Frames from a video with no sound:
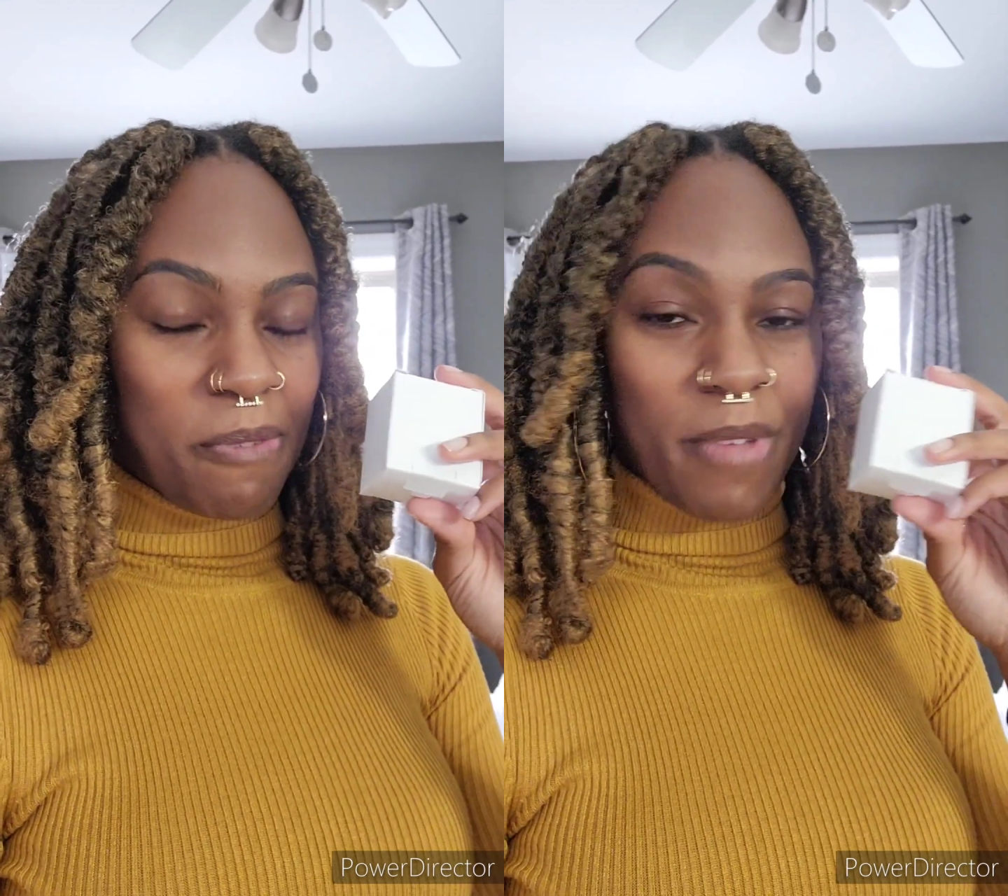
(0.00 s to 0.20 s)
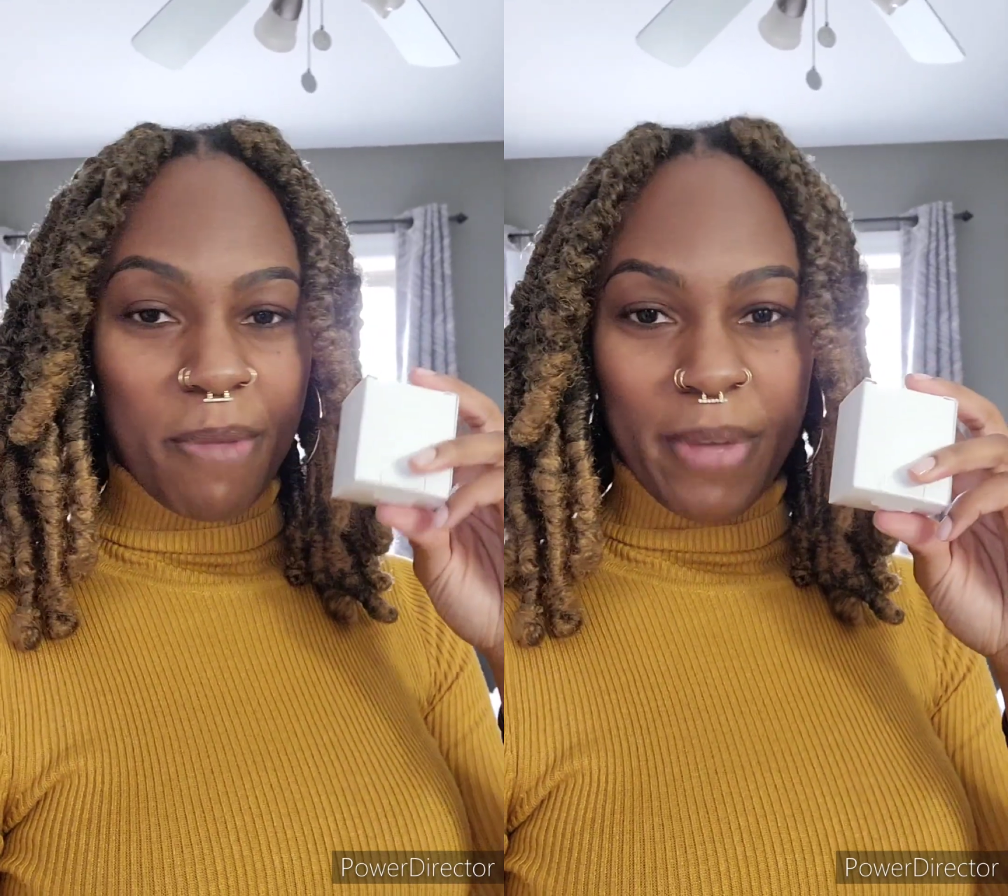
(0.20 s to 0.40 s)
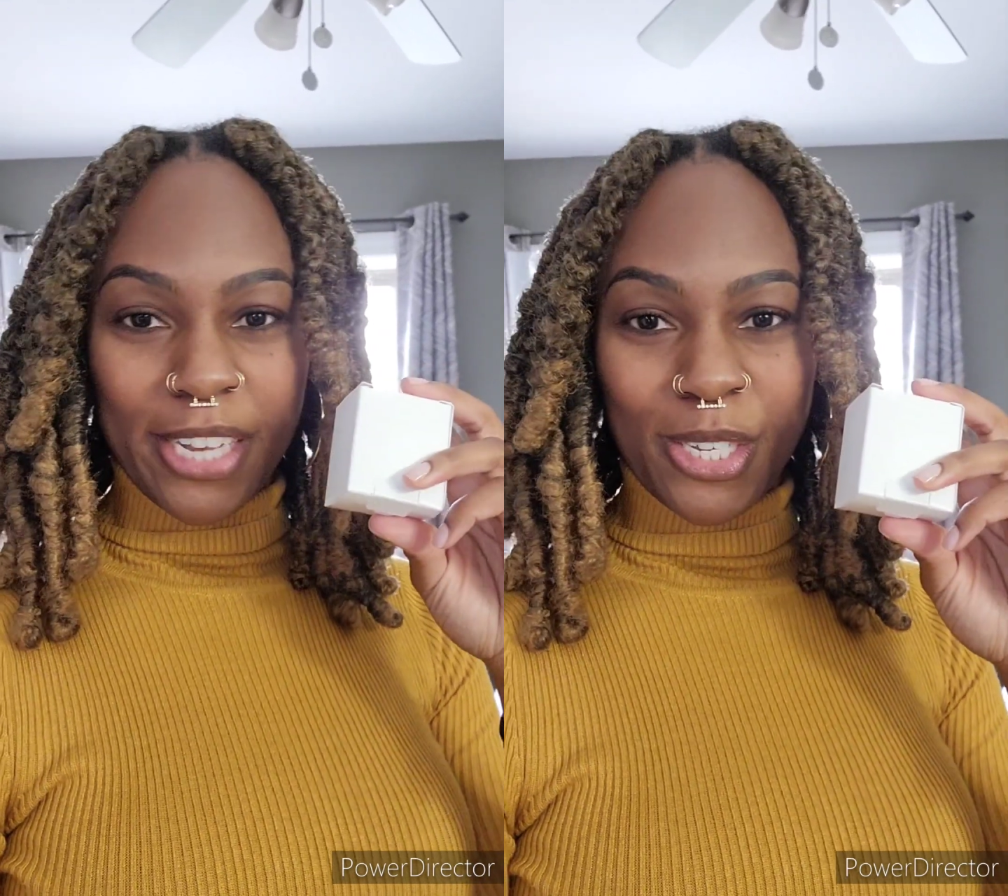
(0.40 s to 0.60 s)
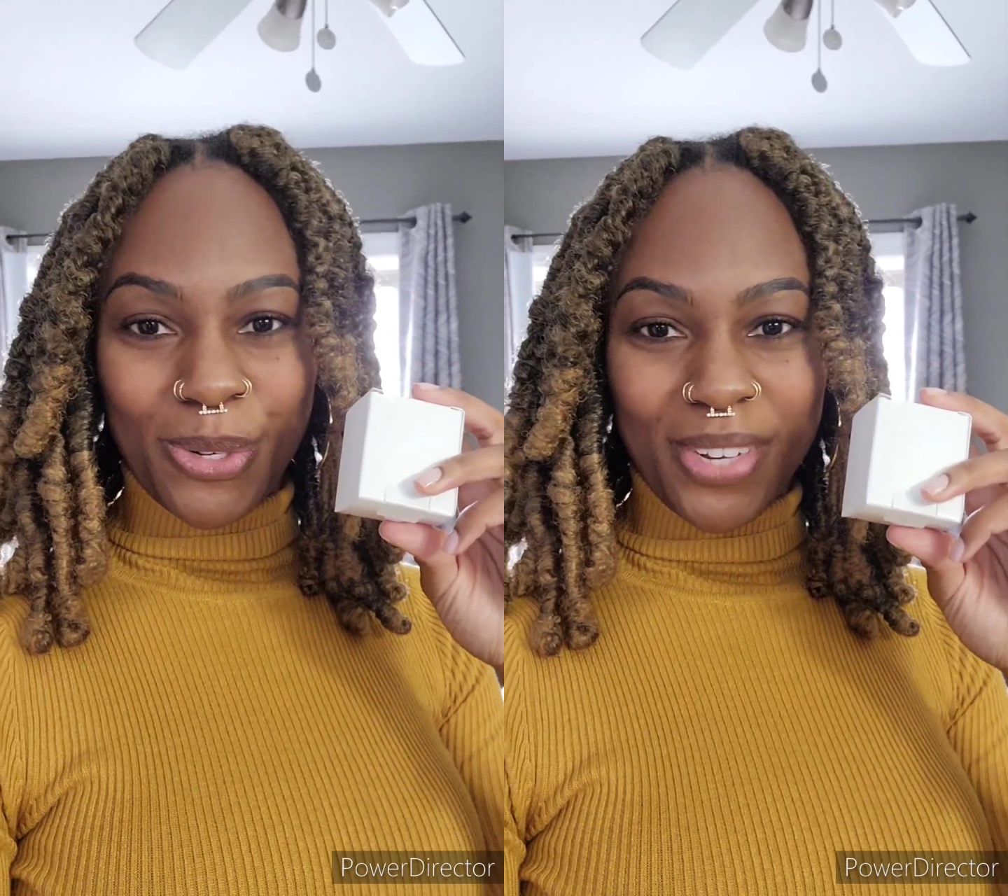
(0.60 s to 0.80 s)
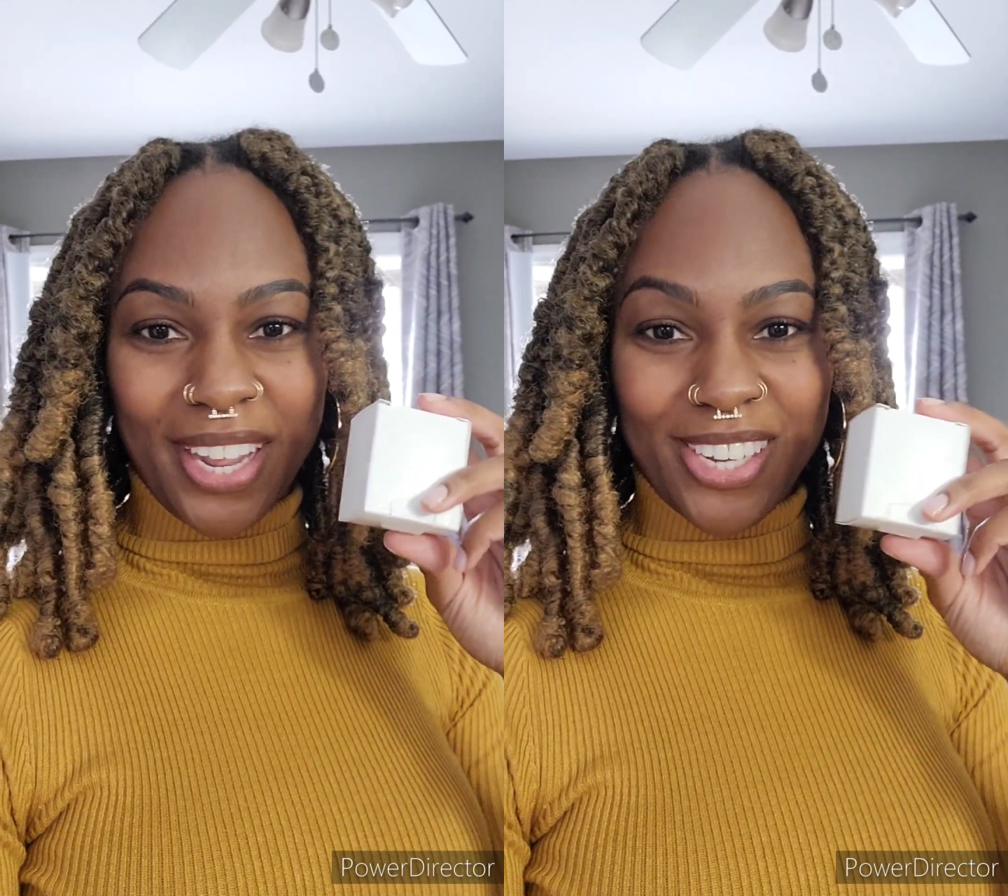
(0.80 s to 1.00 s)
in my
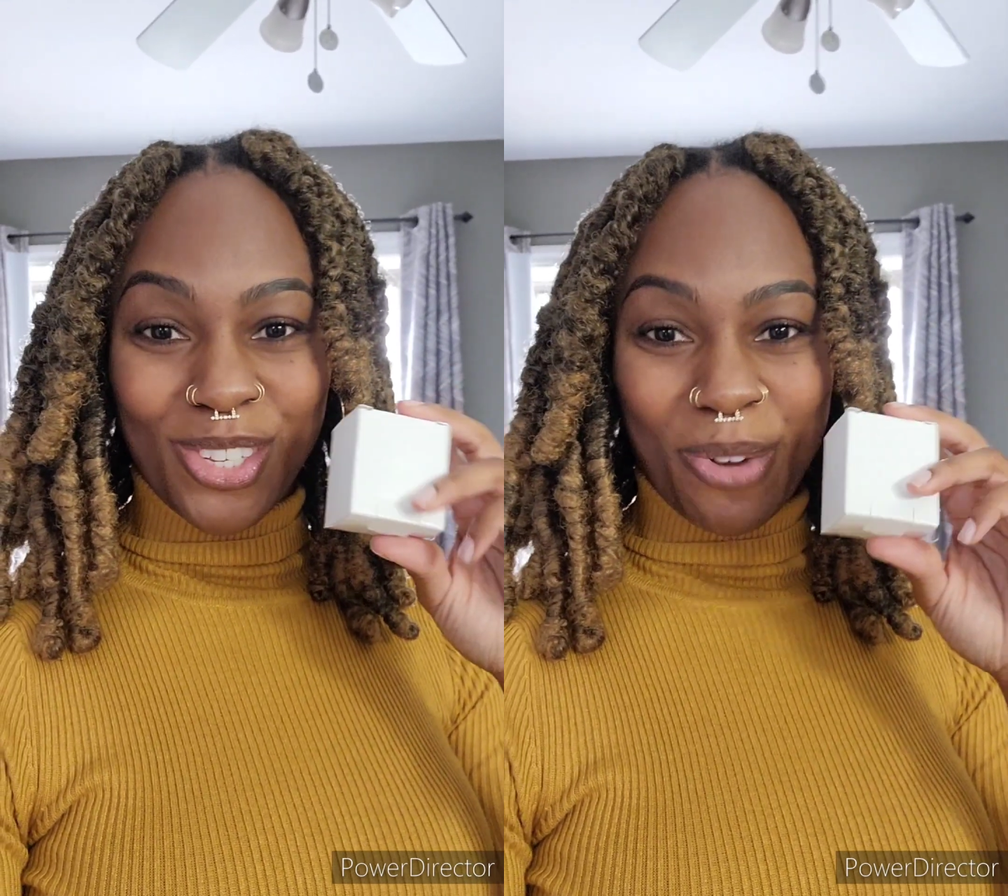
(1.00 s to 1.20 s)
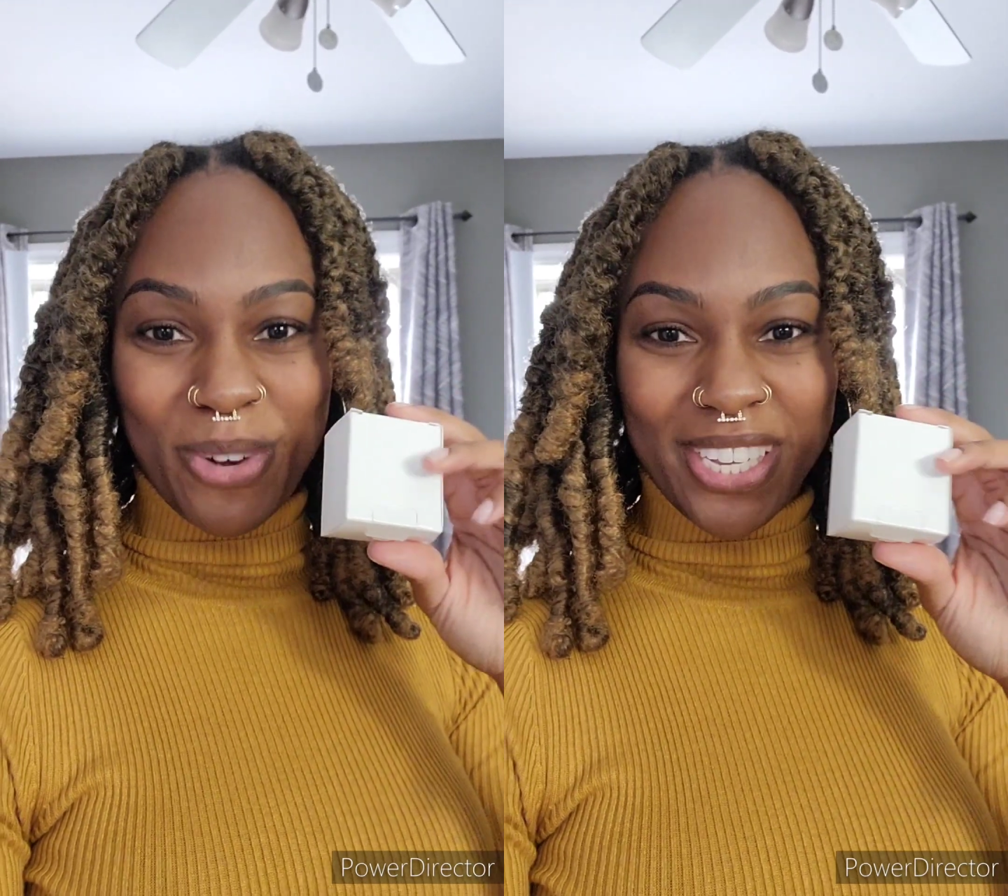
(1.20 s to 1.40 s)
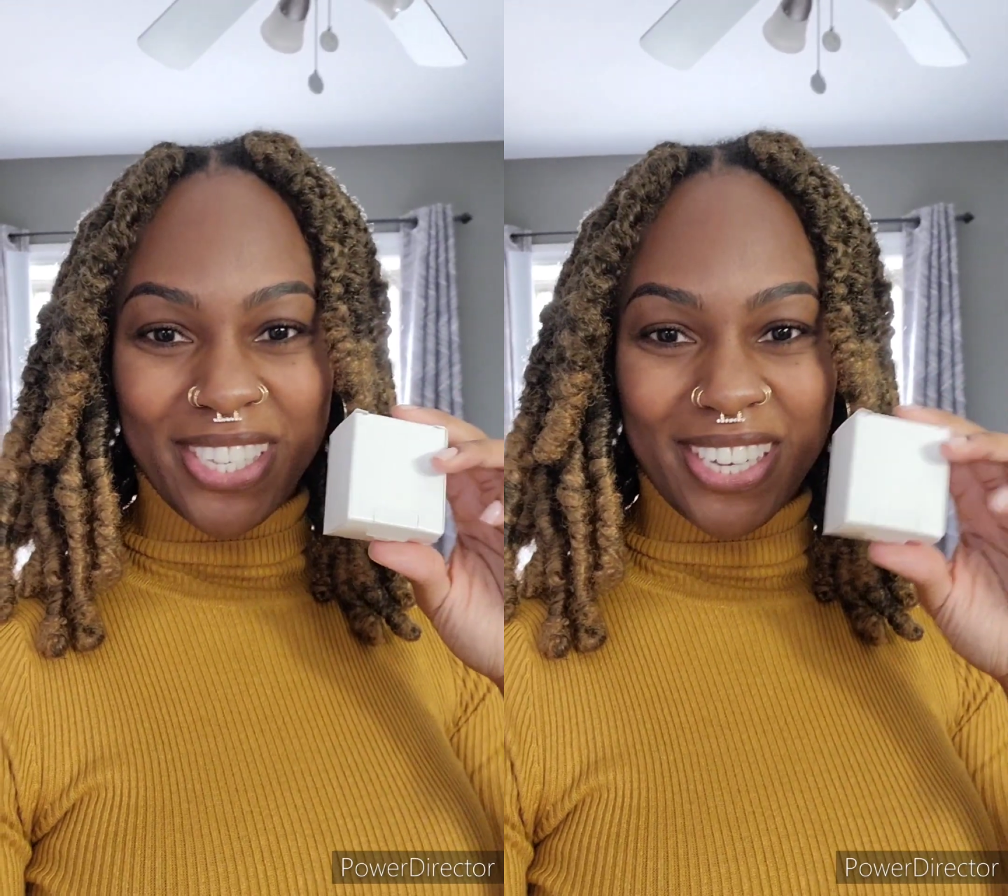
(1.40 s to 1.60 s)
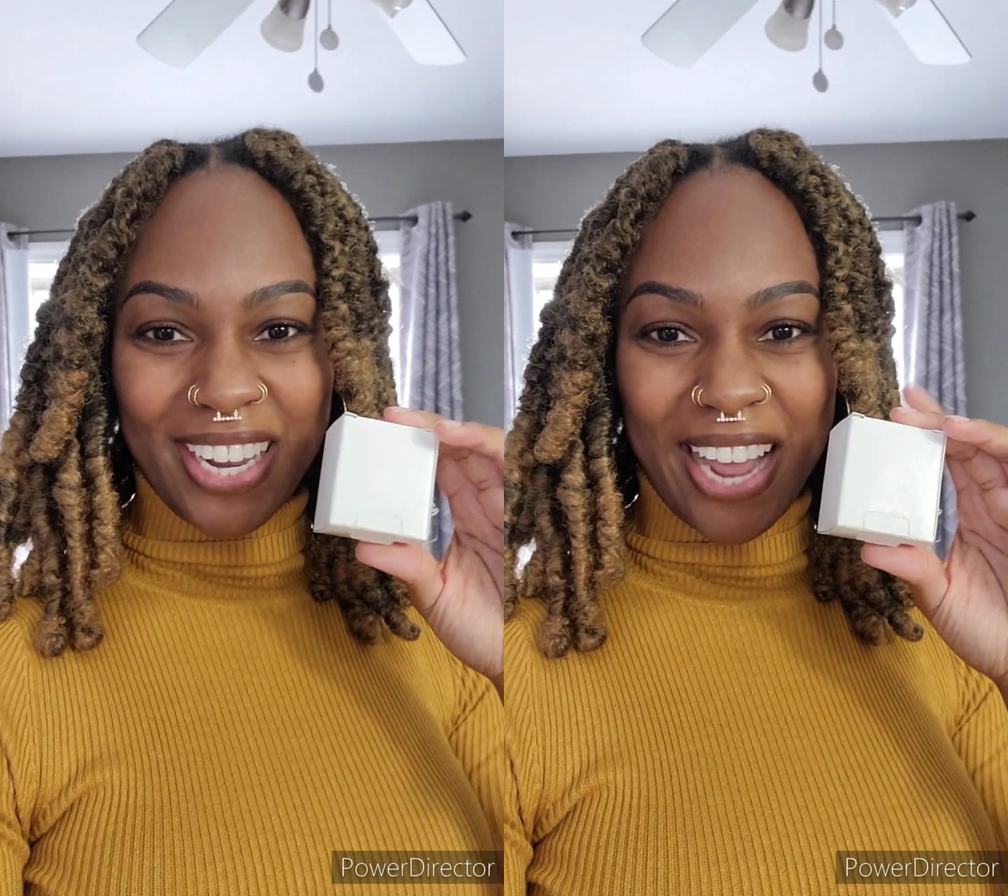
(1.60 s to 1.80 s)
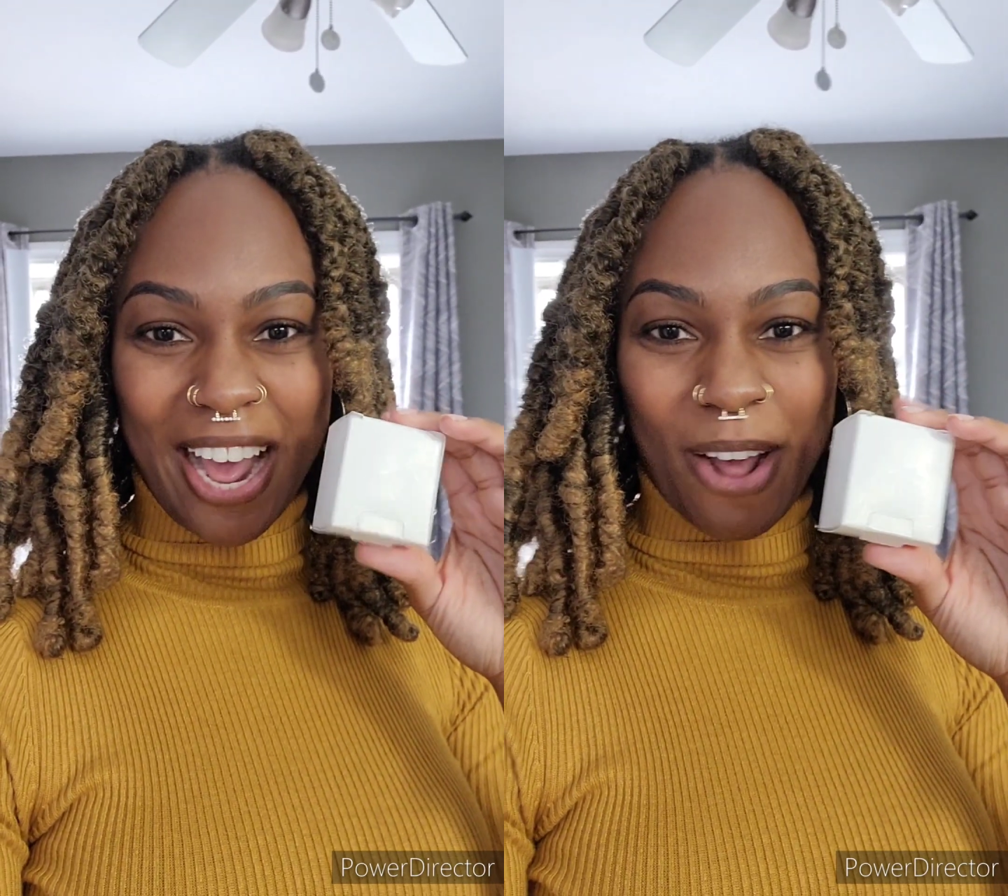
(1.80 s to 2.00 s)
suitcase. So I want to
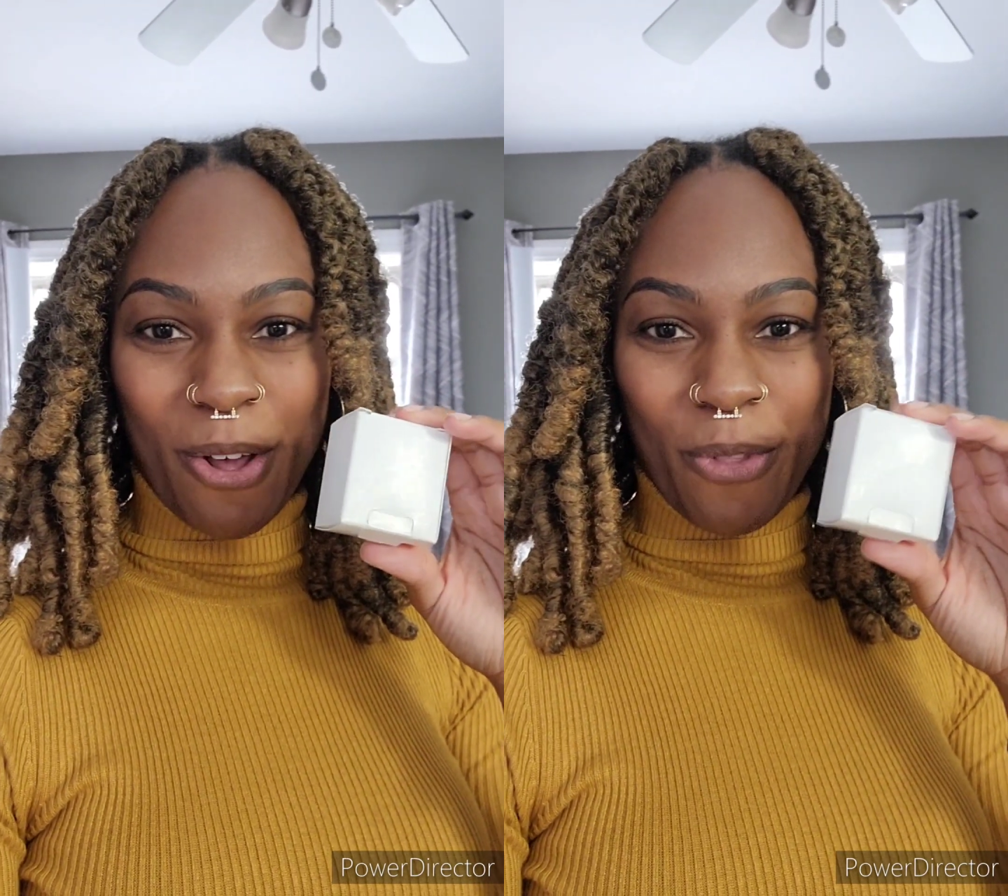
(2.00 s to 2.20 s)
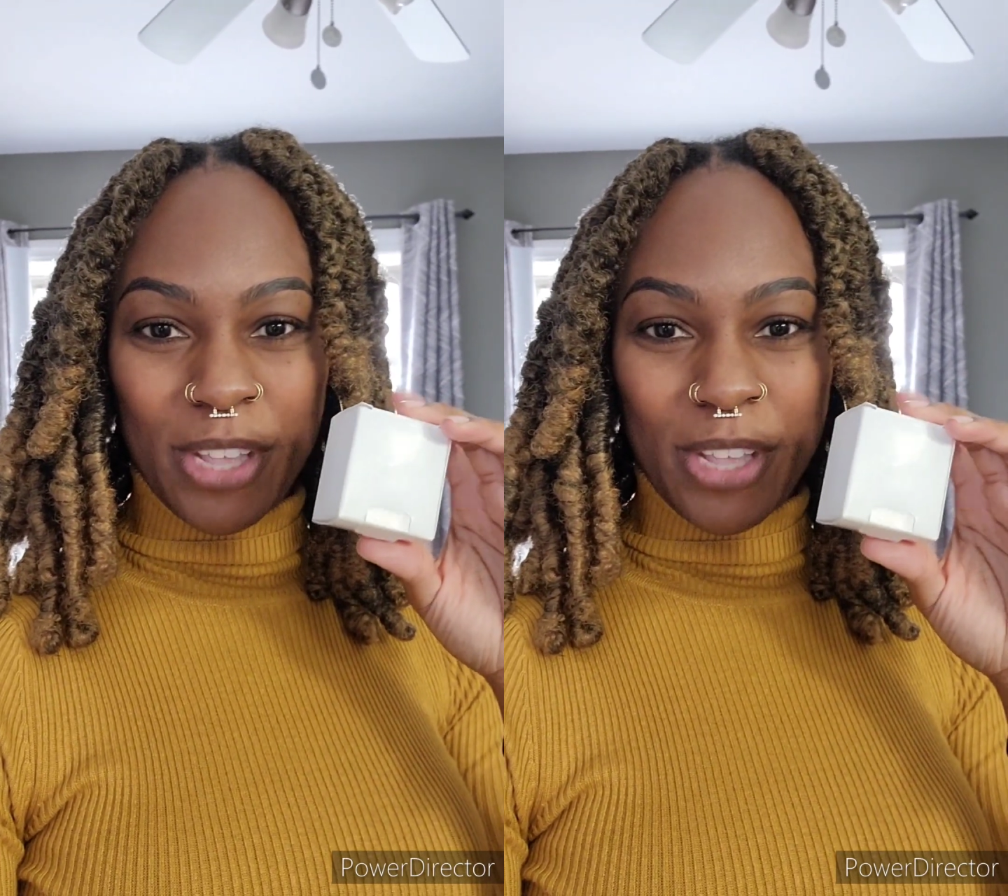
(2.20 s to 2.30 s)
see how